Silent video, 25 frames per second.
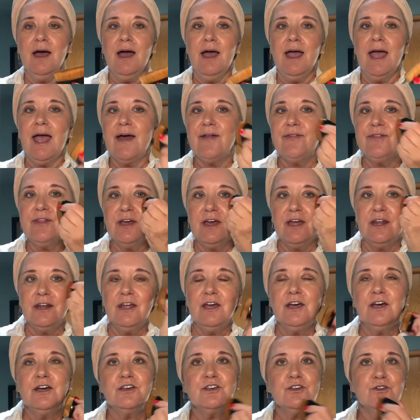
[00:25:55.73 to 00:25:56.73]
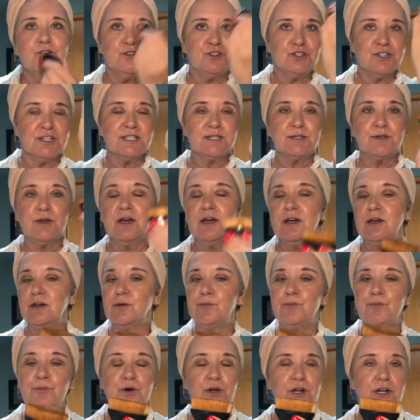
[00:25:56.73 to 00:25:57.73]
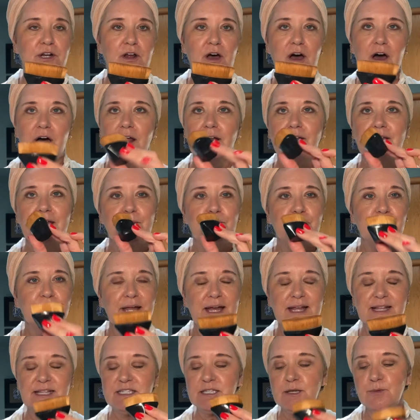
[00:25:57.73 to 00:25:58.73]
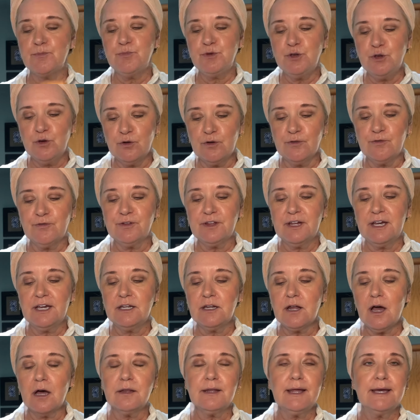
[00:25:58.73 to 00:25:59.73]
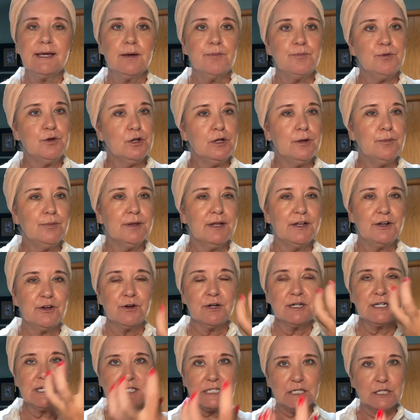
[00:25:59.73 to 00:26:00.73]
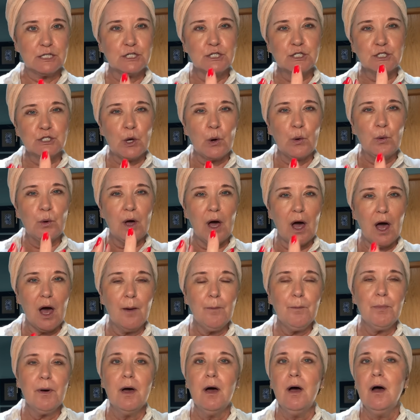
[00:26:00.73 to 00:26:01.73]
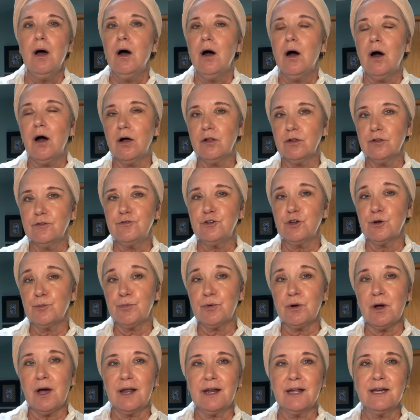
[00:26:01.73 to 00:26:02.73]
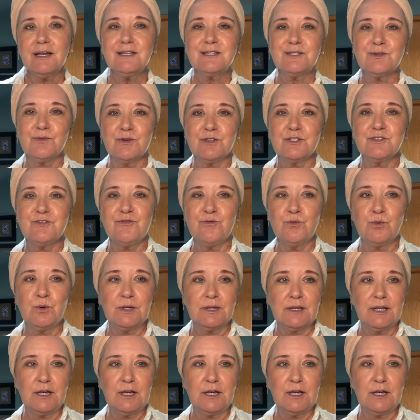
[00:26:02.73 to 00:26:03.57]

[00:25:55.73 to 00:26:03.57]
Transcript: and then you just put it on. It blends beautifully, not like a beauty blender. It doesn't soak up all of your products, so it's really